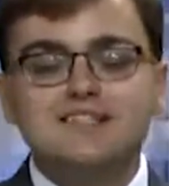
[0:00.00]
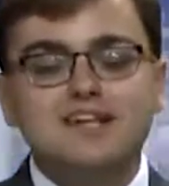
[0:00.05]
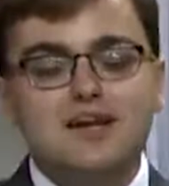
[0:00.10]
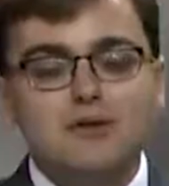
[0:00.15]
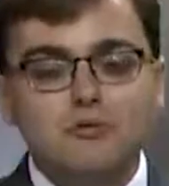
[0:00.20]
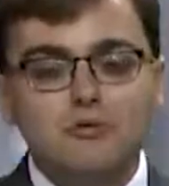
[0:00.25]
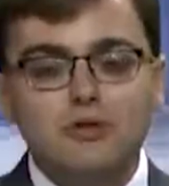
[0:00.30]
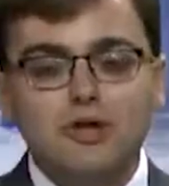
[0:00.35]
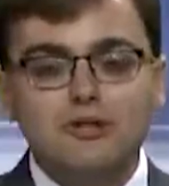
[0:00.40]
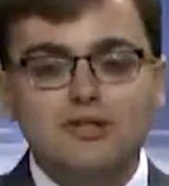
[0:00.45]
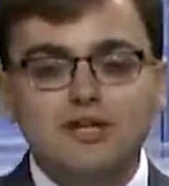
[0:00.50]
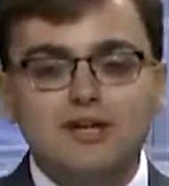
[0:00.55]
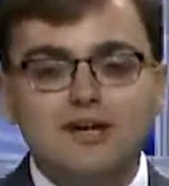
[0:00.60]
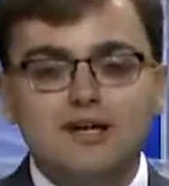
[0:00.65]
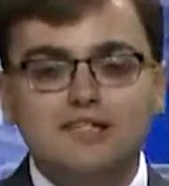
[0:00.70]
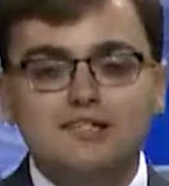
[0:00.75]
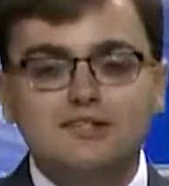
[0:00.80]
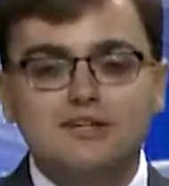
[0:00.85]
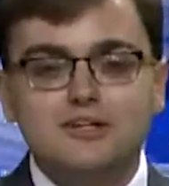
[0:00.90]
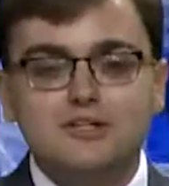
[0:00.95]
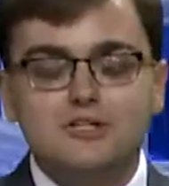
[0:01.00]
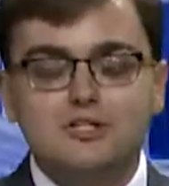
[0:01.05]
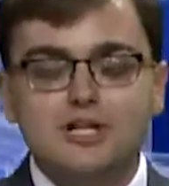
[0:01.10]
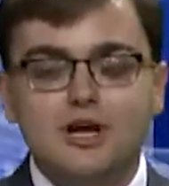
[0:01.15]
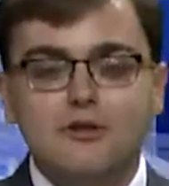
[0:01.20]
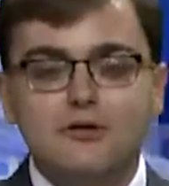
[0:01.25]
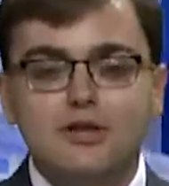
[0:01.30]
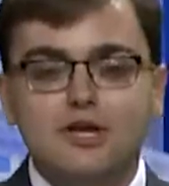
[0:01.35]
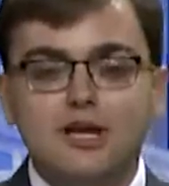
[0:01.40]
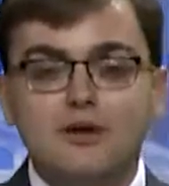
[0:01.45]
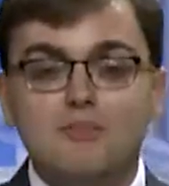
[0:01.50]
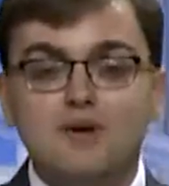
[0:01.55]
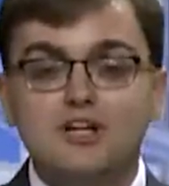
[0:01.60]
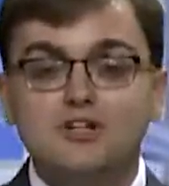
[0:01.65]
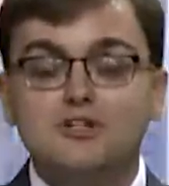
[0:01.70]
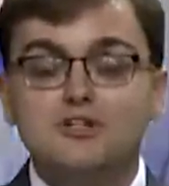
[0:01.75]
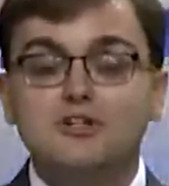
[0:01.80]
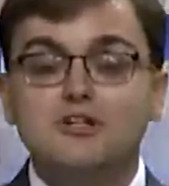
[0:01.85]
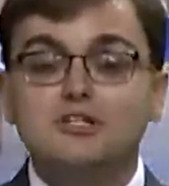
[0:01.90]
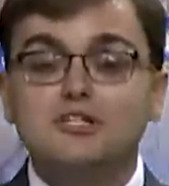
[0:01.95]
Can't rule out that isolated shower like I
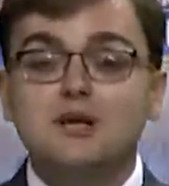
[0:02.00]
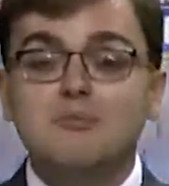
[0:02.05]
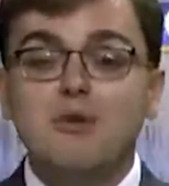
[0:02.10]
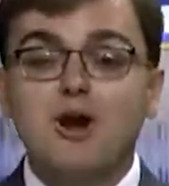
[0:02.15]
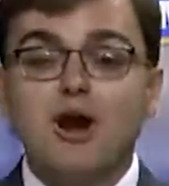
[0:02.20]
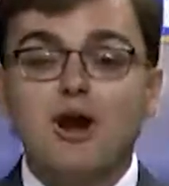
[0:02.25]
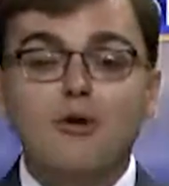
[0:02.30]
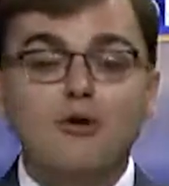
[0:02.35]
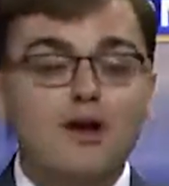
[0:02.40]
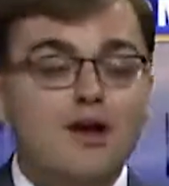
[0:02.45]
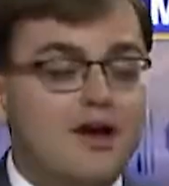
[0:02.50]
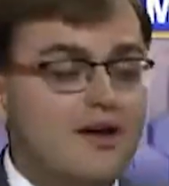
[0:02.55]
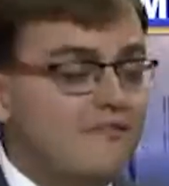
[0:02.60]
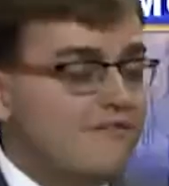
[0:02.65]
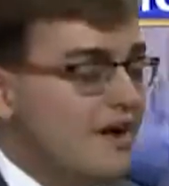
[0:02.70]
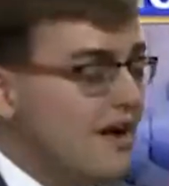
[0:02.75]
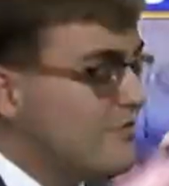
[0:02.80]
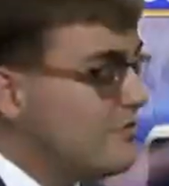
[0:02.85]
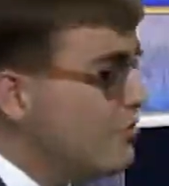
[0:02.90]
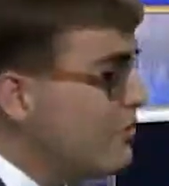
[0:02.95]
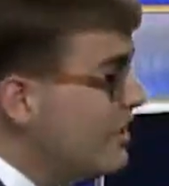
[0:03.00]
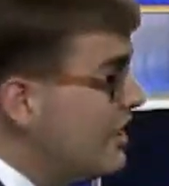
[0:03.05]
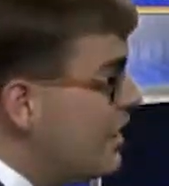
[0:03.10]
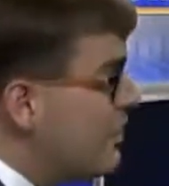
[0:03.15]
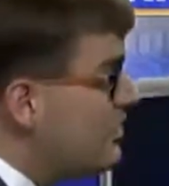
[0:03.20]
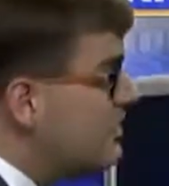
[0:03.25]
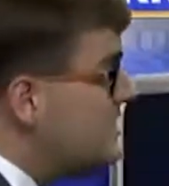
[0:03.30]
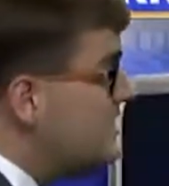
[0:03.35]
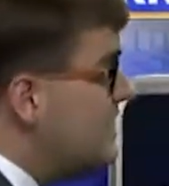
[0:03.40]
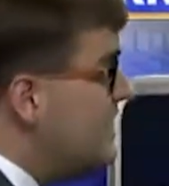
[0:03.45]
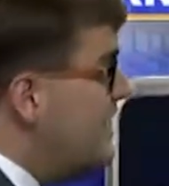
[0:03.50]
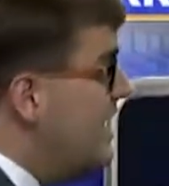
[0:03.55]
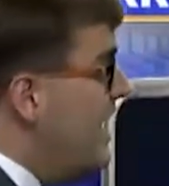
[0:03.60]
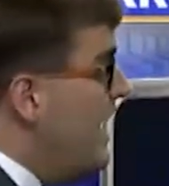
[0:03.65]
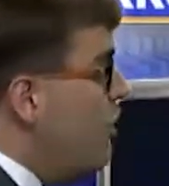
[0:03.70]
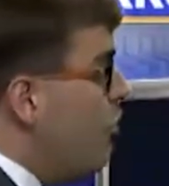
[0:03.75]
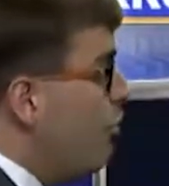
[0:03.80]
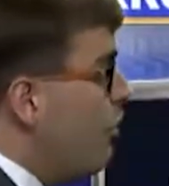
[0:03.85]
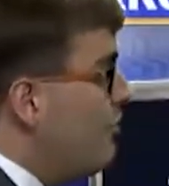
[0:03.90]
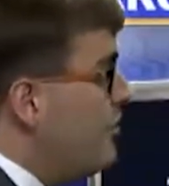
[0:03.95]
mentioned. Tomorrow, 5-degree guarantee,
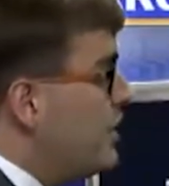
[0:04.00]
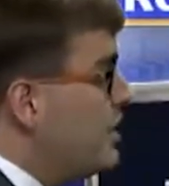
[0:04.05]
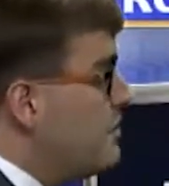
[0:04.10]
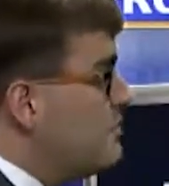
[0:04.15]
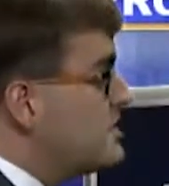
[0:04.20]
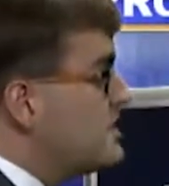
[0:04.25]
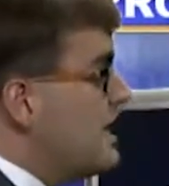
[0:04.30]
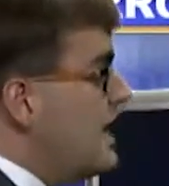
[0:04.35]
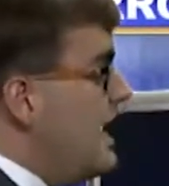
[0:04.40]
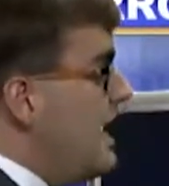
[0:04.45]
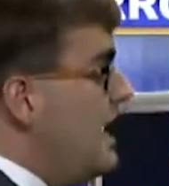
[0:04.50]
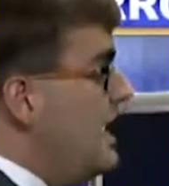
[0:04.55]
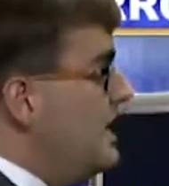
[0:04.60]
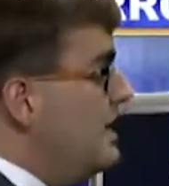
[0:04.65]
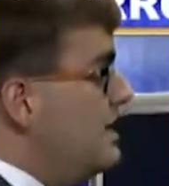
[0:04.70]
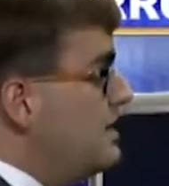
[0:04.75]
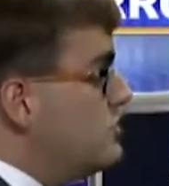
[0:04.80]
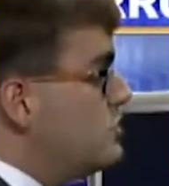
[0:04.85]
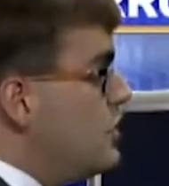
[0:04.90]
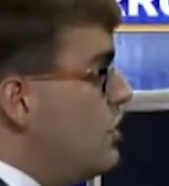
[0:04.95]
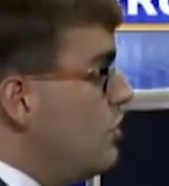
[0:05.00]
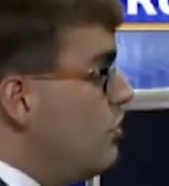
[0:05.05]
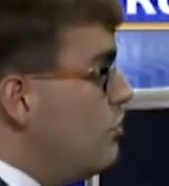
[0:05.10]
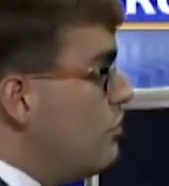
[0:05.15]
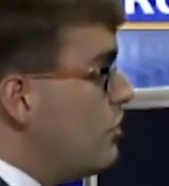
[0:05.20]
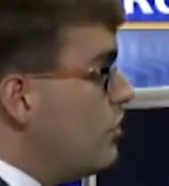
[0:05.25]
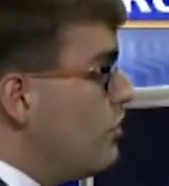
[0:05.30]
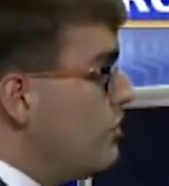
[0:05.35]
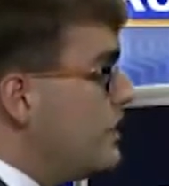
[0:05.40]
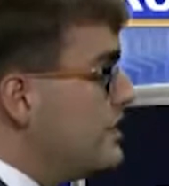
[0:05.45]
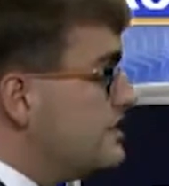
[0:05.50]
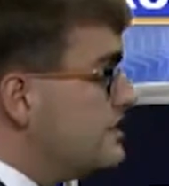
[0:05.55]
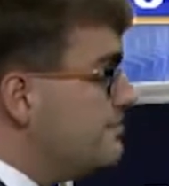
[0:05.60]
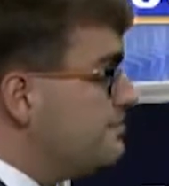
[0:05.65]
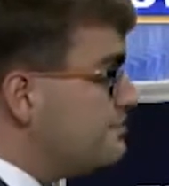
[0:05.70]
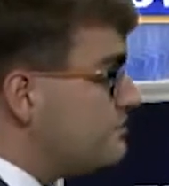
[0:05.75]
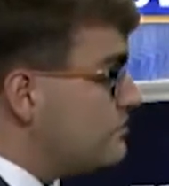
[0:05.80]
warming it up to 82 degrees.